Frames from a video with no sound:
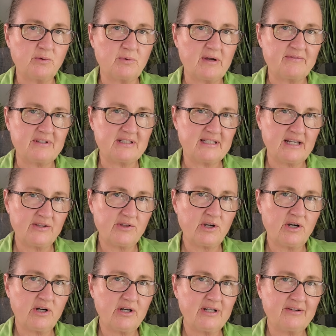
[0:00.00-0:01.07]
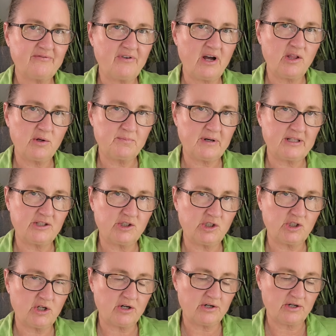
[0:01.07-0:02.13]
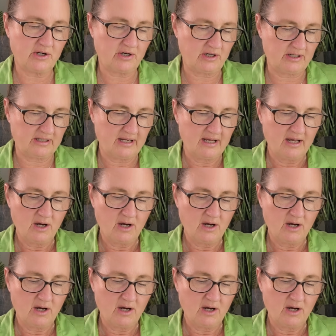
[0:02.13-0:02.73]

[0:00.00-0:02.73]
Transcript: We have the Death card followed by the Star card.